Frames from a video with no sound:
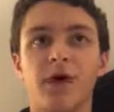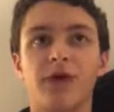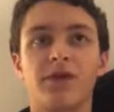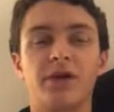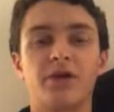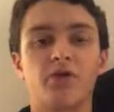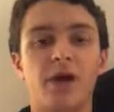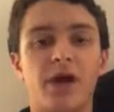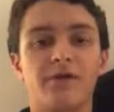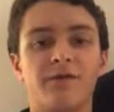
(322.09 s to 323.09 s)
I think,
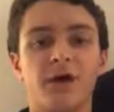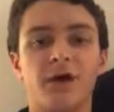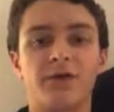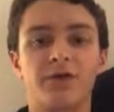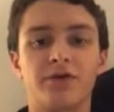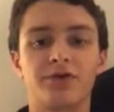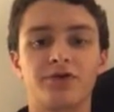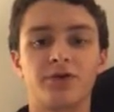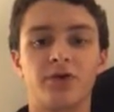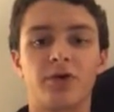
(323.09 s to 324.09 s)

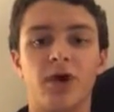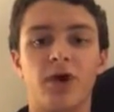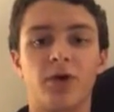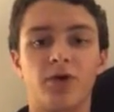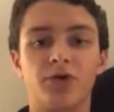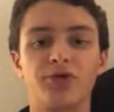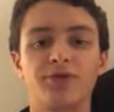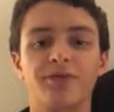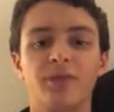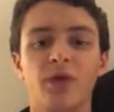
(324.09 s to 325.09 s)
grandfathers or
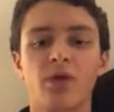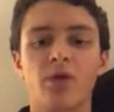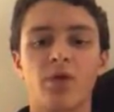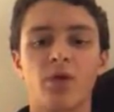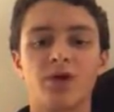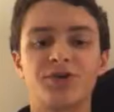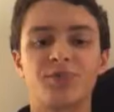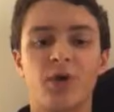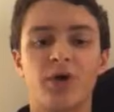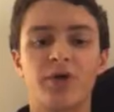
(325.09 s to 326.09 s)
uncles was
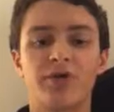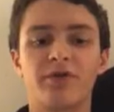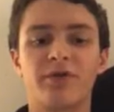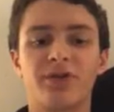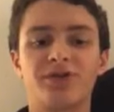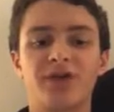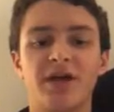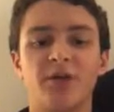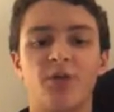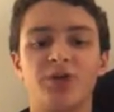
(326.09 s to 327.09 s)
part of the
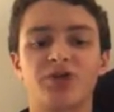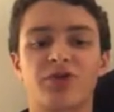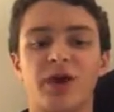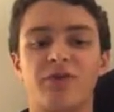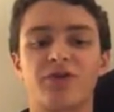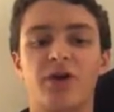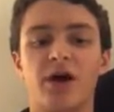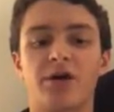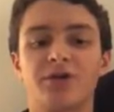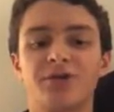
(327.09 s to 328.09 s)
Salem witchcraft
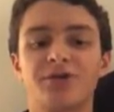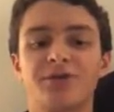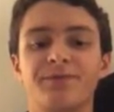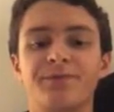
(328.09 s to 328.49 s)
trials.